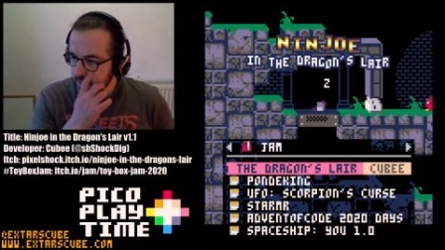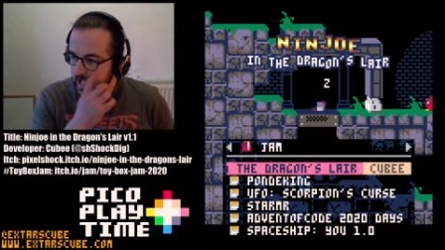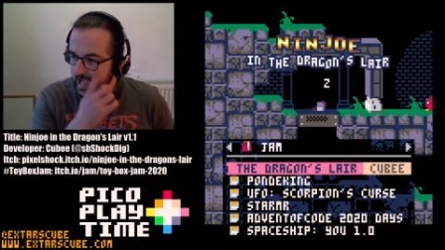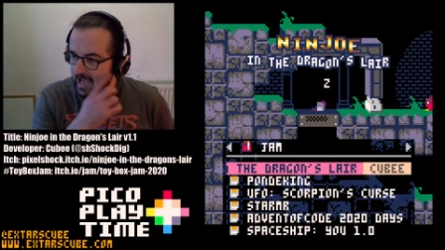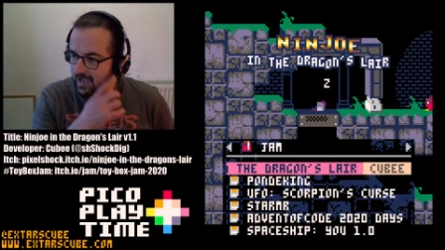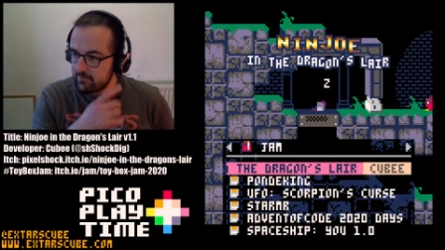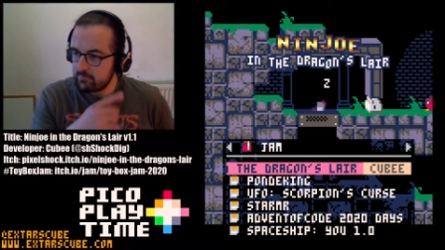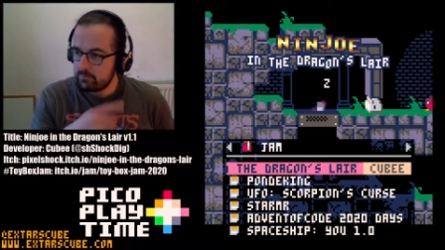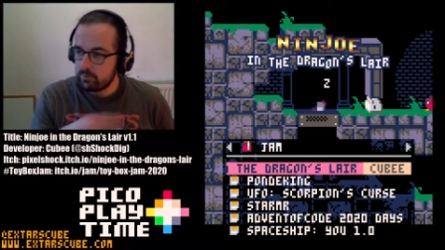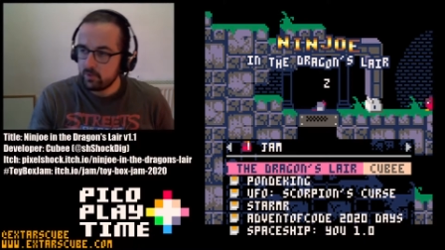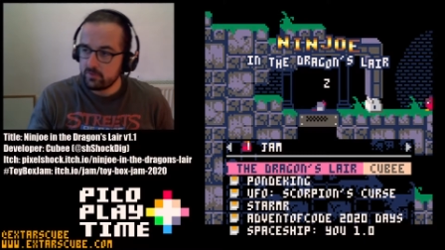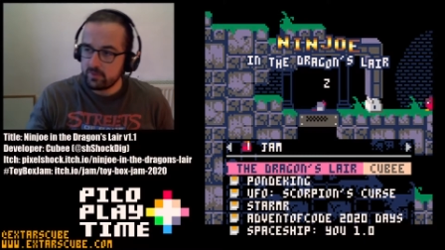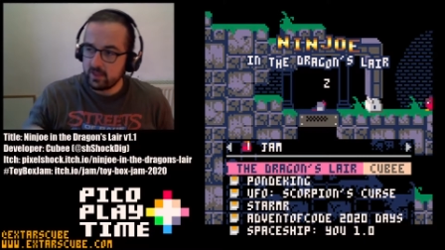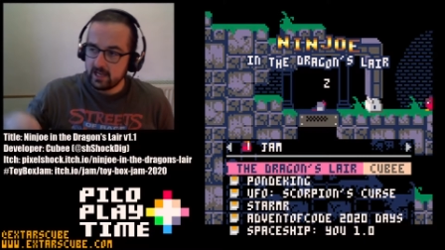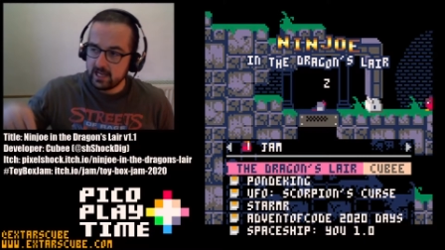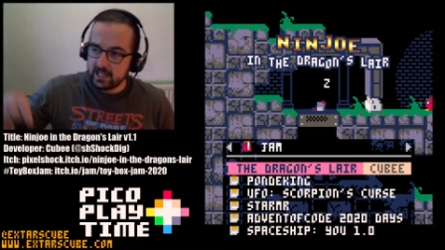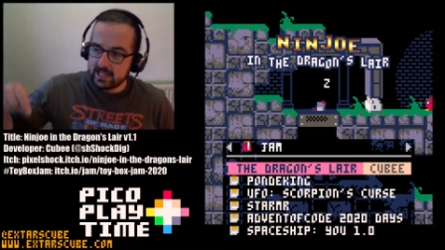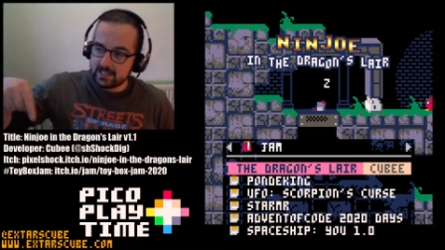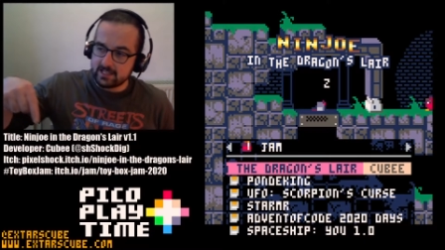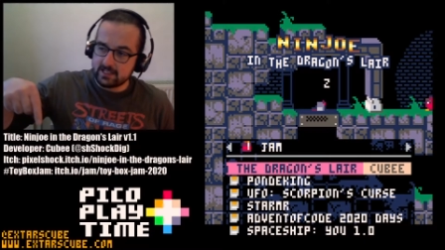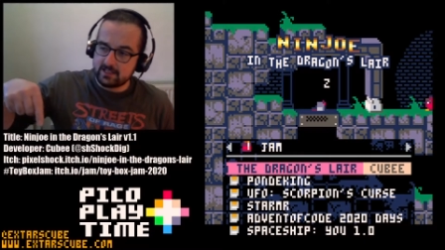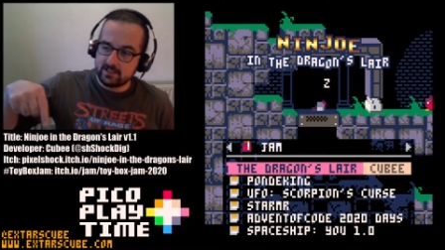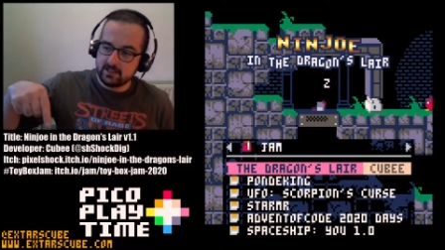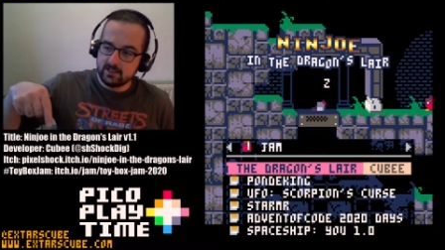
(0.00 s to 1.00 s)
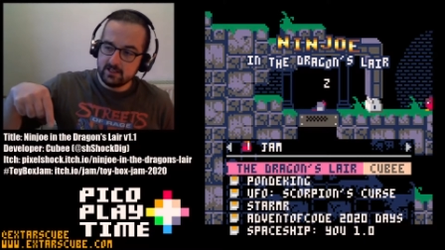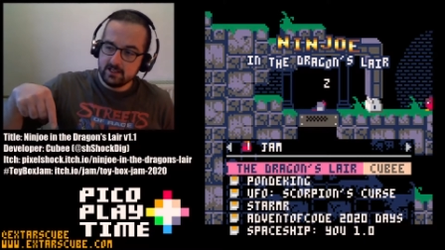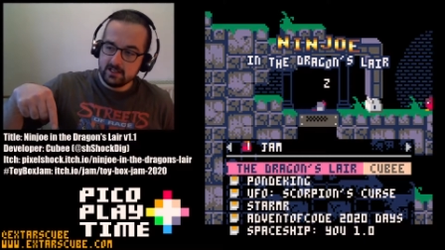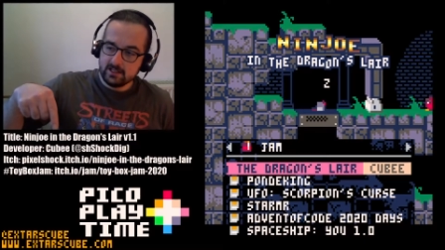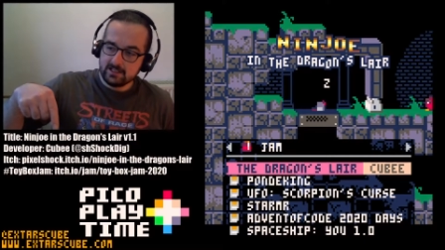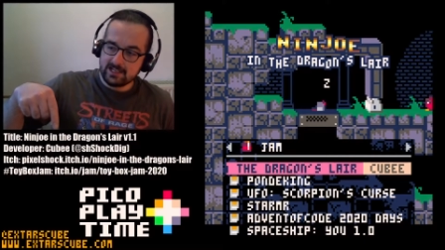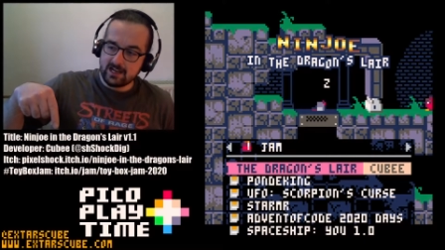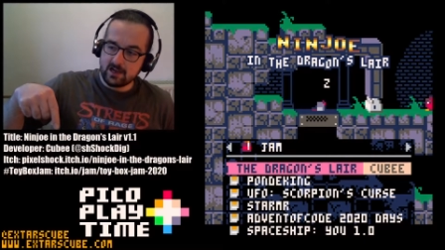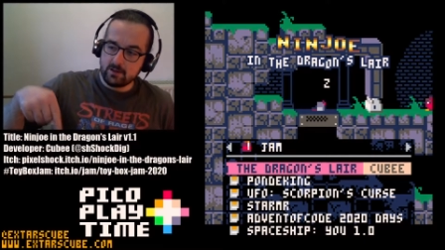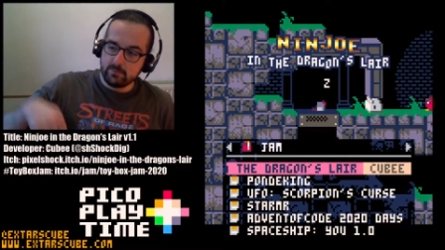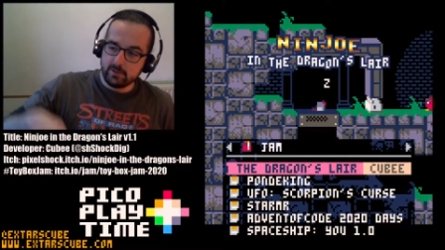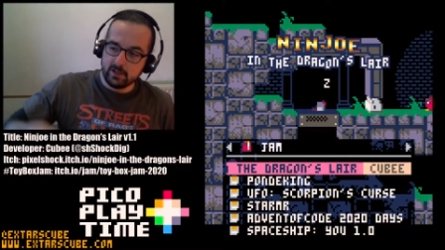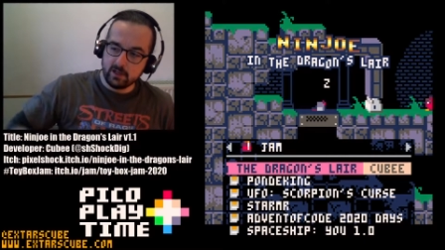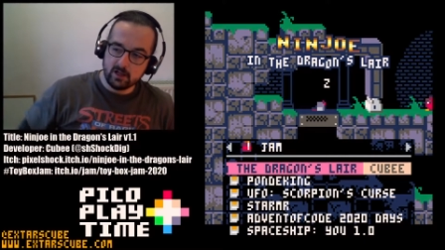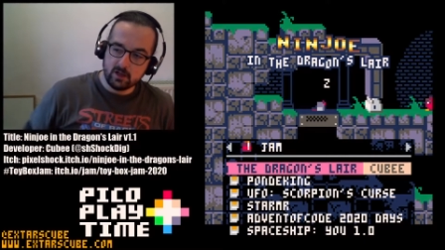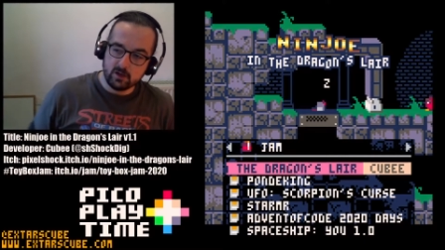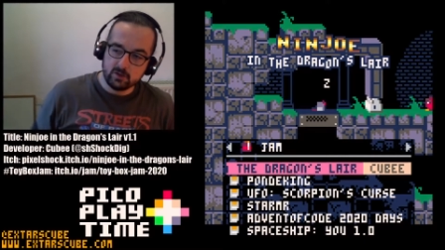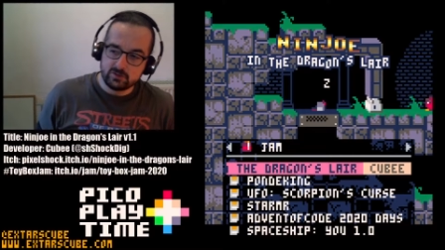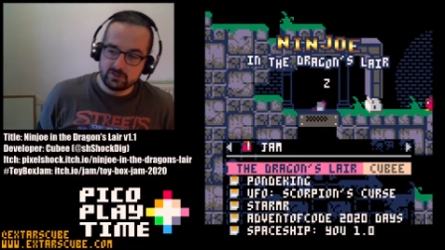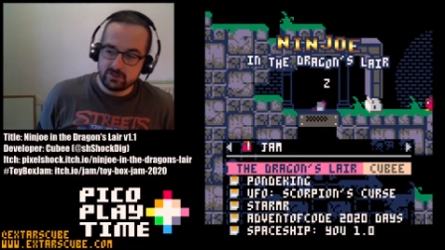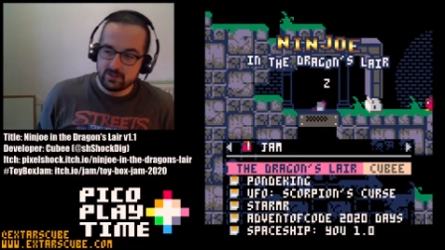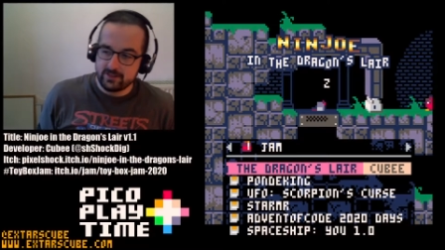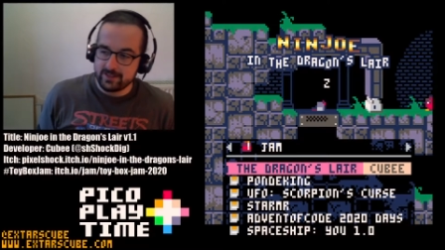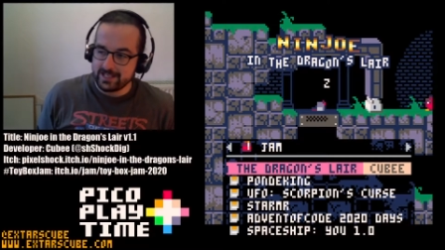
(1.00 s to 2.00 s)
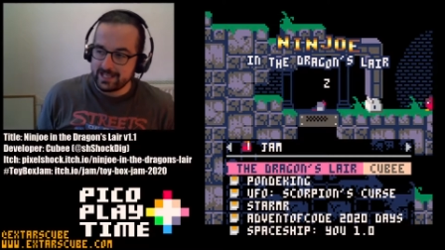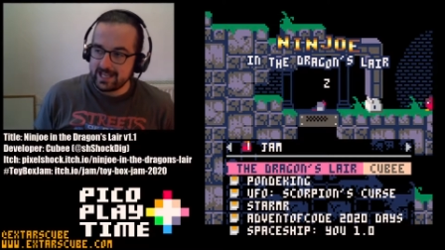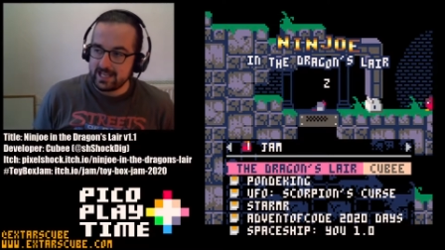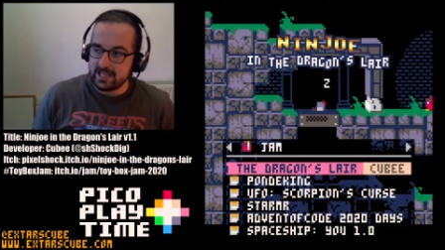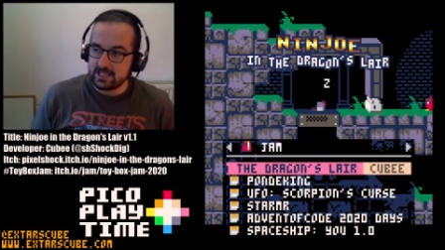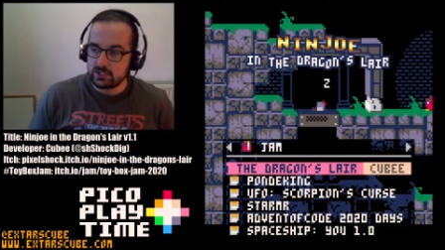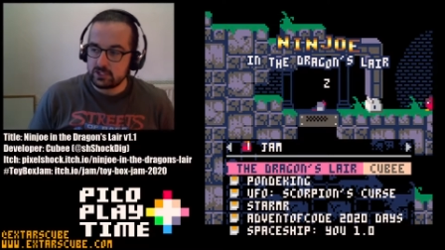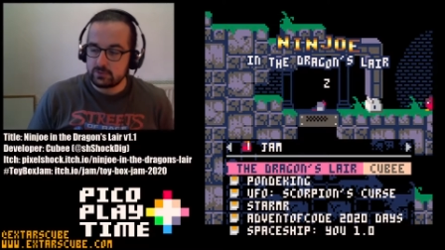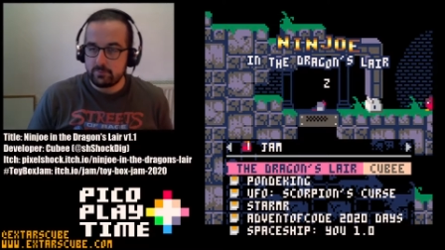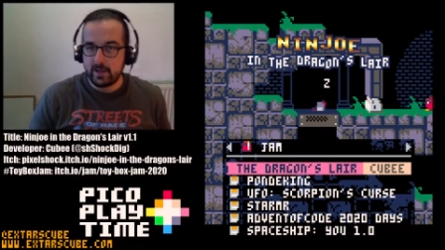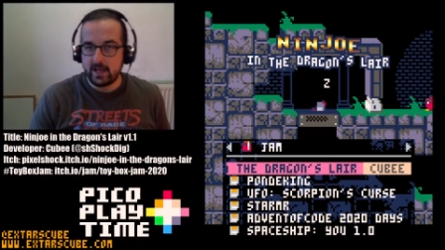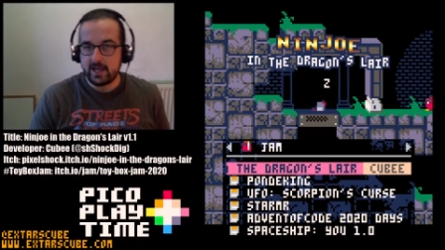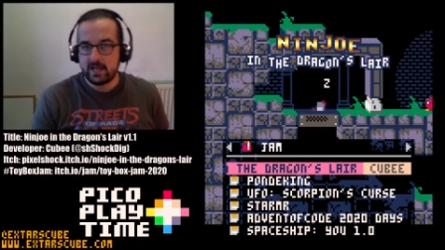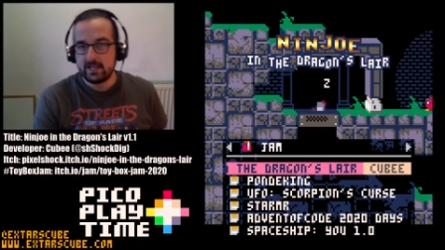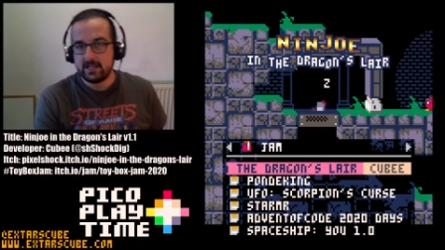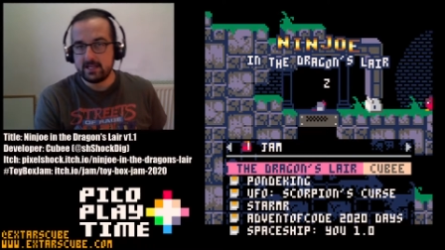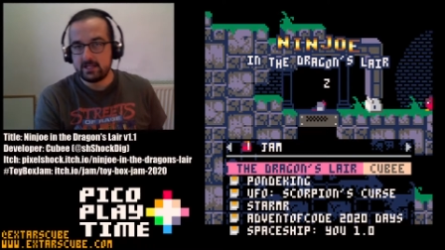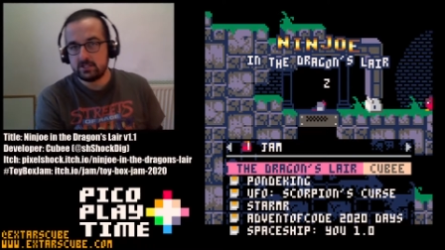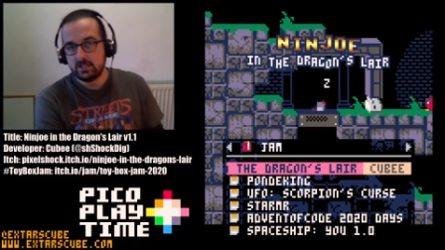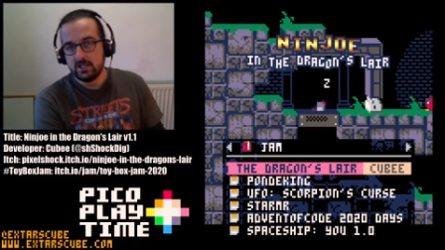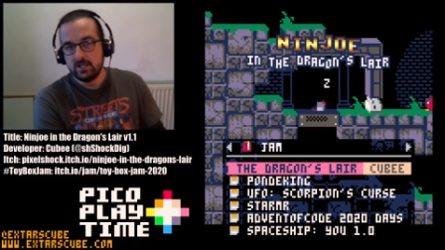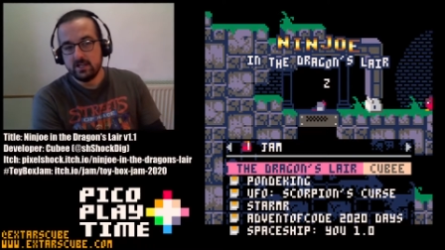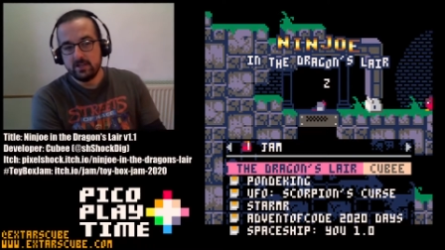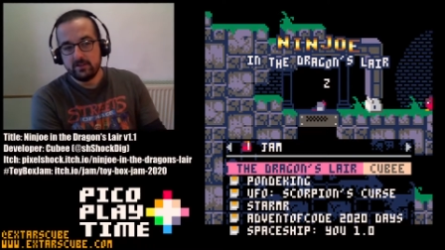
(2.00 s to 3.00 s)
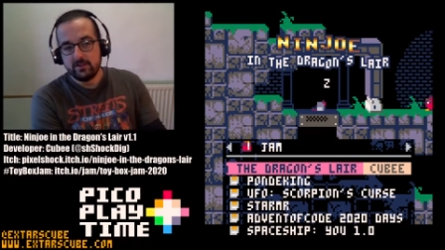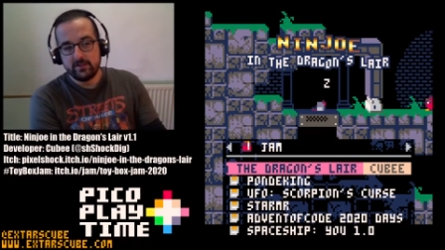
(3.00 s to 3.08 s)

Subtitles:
I've put the link down below to the itch page.